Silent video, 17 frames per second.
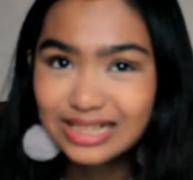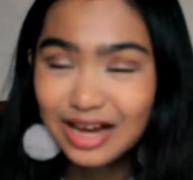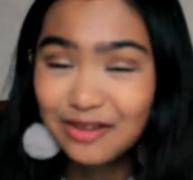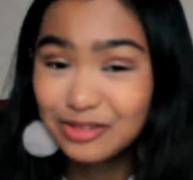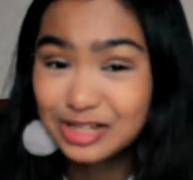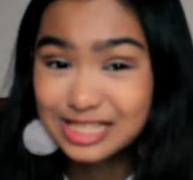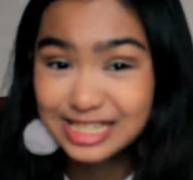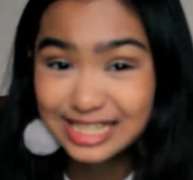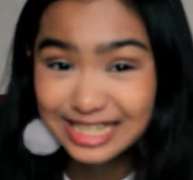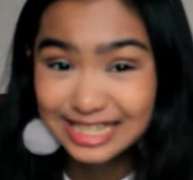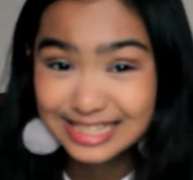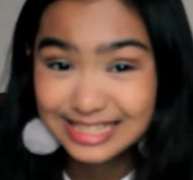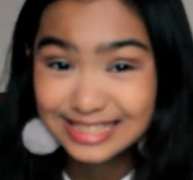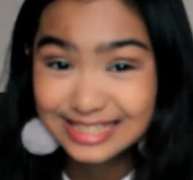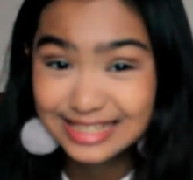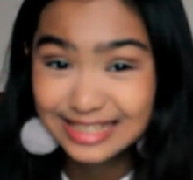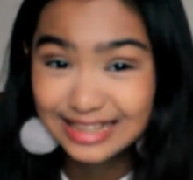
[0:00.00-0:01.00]
ever
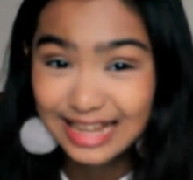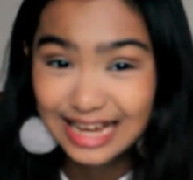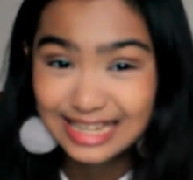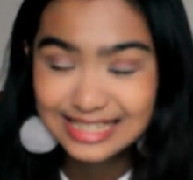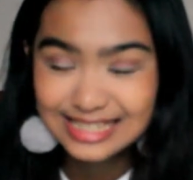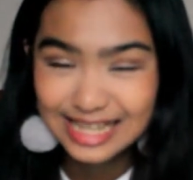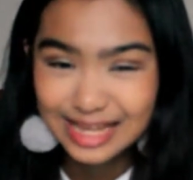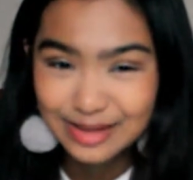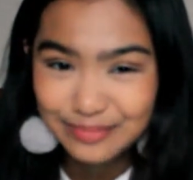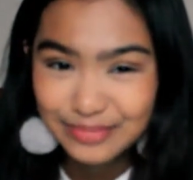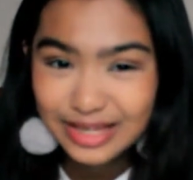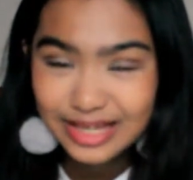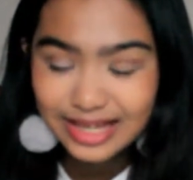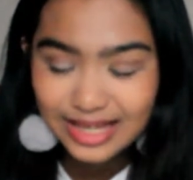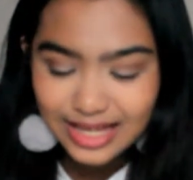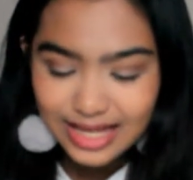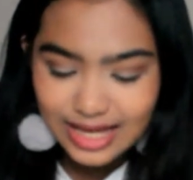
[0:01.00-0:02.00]
since the last
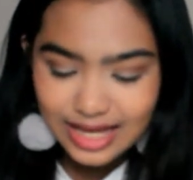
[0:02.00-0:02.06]
taping.